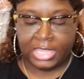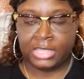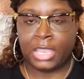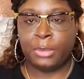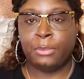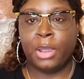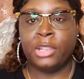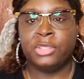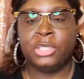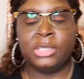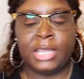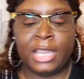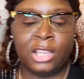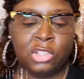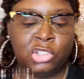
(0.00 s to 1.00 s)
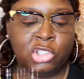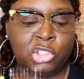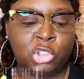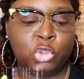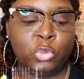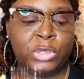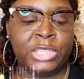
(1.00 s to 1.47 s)
They marked it down to
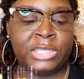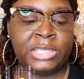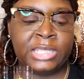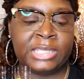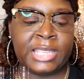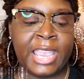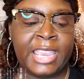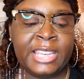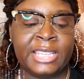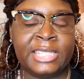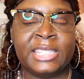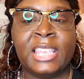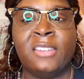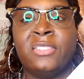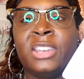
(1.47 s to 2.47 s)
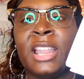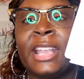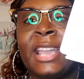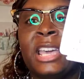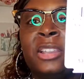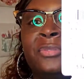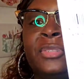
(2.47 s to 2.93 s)
$26.87, and I
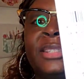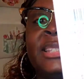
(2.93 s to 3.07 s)
got it for